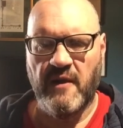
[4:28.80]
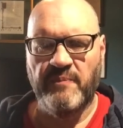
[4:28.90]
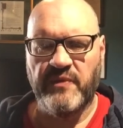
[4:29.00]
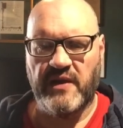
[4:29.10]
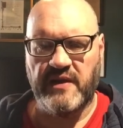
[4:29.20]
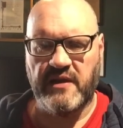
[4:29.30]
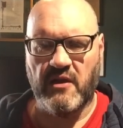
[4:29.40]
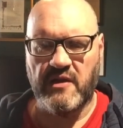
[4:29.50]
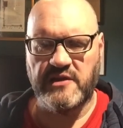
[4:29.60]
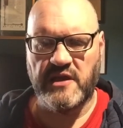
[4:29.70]
And thy
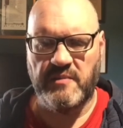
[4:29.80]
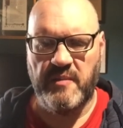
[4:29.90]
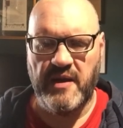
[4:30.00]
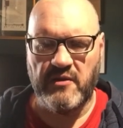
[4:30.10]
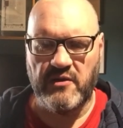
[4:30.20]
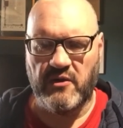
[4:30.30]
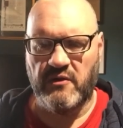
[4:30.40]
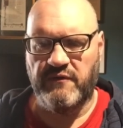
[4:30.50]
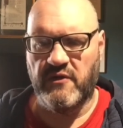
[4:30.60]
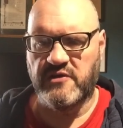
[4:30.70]
carcass shall be meat unto all
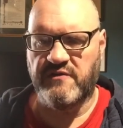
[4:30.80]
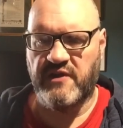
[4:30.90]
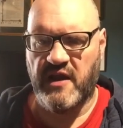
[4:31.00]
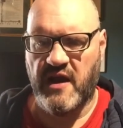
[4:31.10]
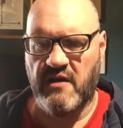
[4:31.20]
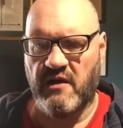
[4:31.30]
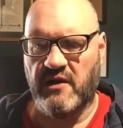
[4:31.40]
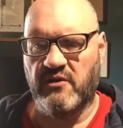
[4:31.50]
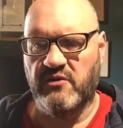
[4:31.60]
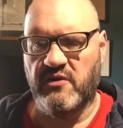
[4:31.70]
fowls of the air, and
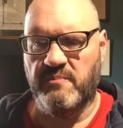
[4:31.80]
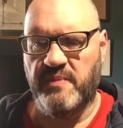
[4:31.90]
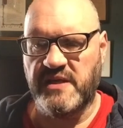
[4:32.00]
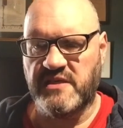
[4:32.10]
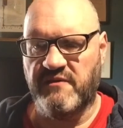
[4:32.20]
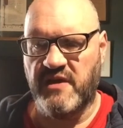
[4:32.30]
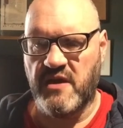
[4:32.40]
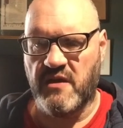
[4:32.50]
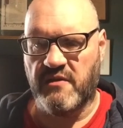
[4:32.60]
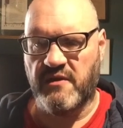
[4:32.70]
unto the beasts of the
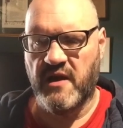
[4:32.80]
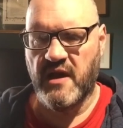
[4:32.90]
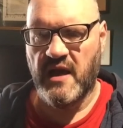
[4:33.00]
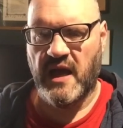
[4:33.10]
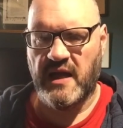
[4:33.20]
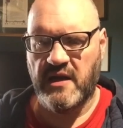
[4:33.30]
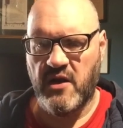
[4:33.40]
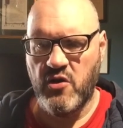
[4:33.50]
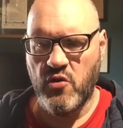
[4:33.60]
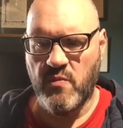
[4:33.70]
earth, and
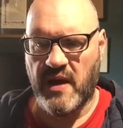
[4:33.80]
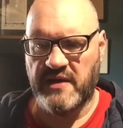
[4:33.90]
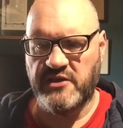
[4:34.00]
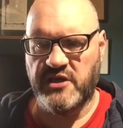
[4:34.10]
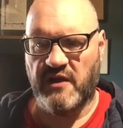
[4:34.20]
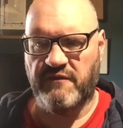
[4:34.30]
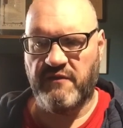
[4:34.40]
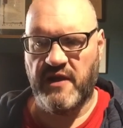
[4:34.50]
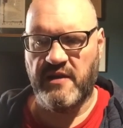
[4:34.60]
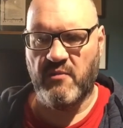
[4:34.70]
no man shall fray
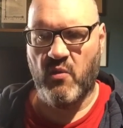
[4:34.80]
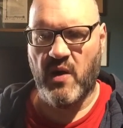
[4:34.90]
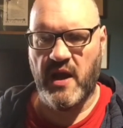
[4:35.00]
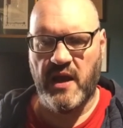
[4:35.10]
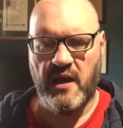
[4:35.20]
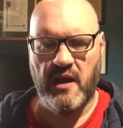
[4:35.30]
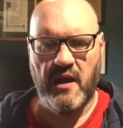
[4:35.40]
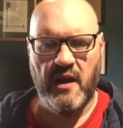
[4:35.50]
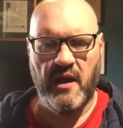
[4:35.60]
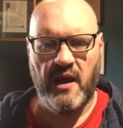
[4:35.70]
them away.
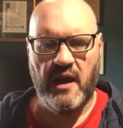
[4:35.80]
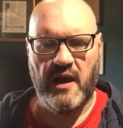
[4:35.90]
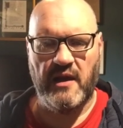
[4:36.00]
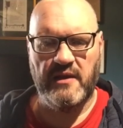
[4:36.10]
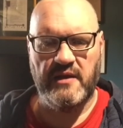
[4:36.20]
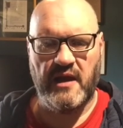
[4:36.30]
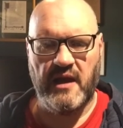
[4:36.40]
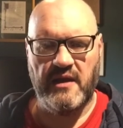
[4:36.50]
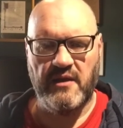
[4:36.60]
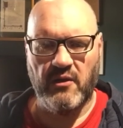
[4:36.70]
And uh,
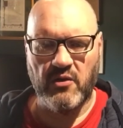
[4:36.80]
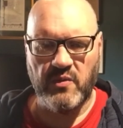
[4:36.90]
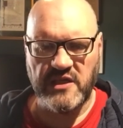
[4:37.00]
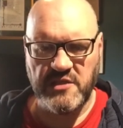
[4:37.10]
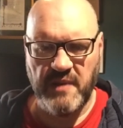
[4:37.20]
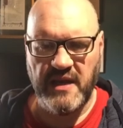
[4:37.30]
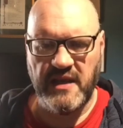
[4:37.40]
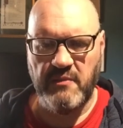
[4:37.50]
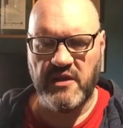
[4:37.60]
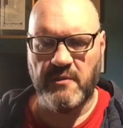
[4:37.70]
the Lord will smite thee
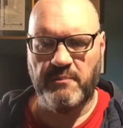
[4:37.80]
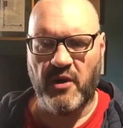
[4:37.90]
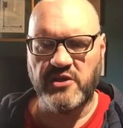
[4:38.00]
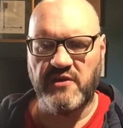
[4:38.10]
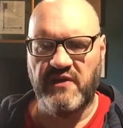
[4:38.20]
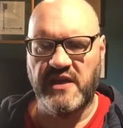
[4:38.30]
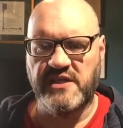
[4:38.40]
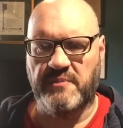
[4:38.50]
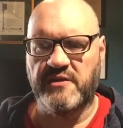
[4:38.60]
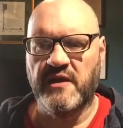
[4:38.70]
with the botch of
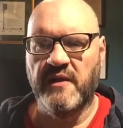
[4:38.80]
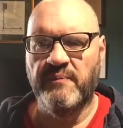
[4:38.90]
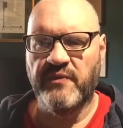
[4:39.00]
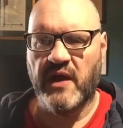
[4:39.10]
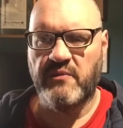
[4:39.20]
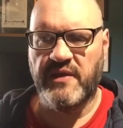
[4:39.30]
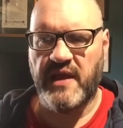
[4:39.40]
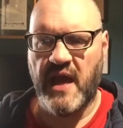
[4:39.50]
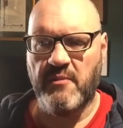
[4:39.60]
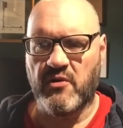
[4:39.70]
Egypt, and with the
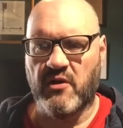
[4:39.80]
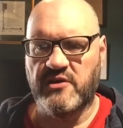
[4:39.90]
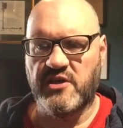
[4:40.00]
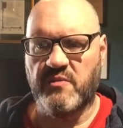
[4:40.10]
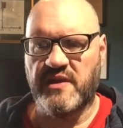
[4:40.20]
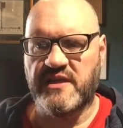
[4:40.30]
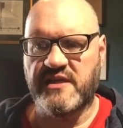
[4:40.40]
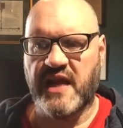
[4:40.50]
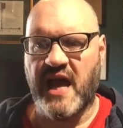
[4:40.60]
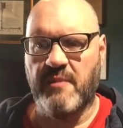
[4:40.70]
emerods, and with the
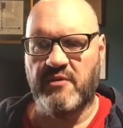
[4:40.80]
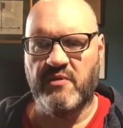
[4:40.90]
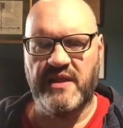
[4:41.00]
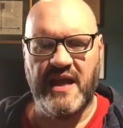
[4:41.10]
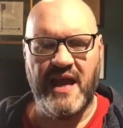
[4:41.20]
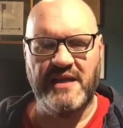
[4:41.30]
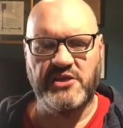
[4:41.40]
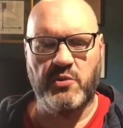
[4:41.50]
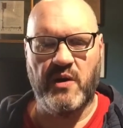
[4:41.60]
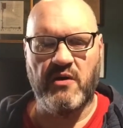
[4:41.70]
scab, and with the itch
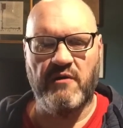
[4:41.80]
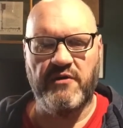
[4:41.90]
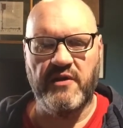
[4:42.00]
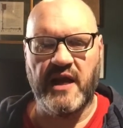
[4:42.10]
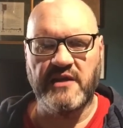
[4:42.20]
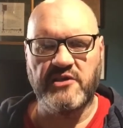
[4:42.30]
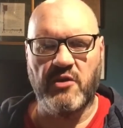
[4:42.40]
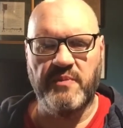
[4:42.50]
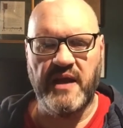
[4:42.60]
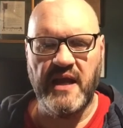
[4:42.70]
whereof thou canst not
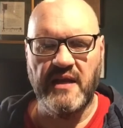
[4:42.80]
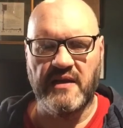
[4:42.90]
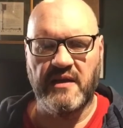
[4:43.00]
be healed.